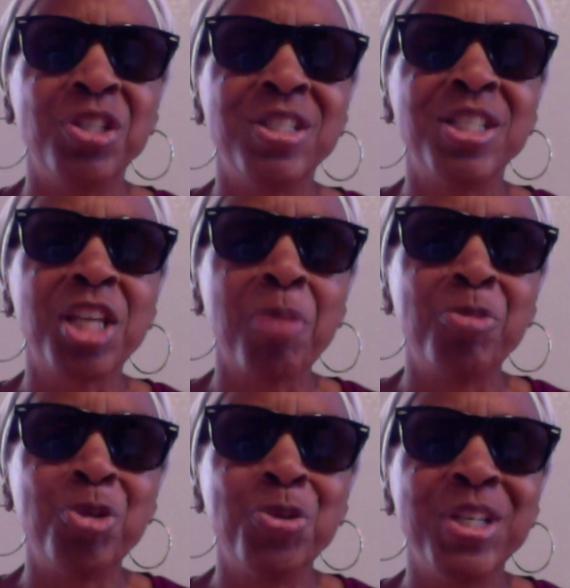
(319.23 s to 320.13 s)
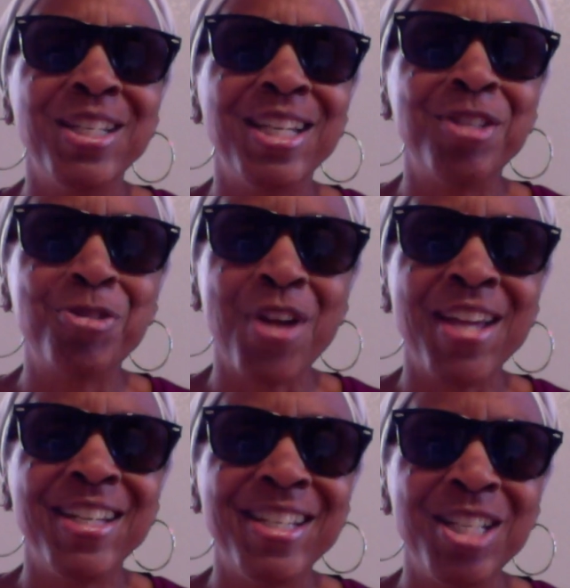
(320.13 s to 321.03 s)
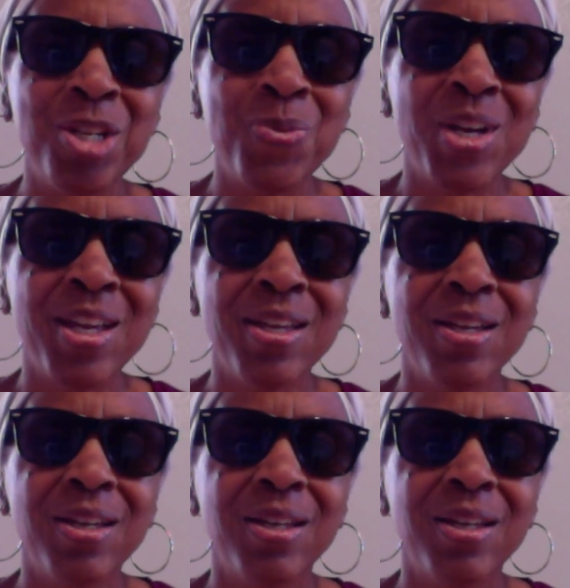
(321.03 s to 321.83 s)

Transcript: just kept doing it and trying it anyway?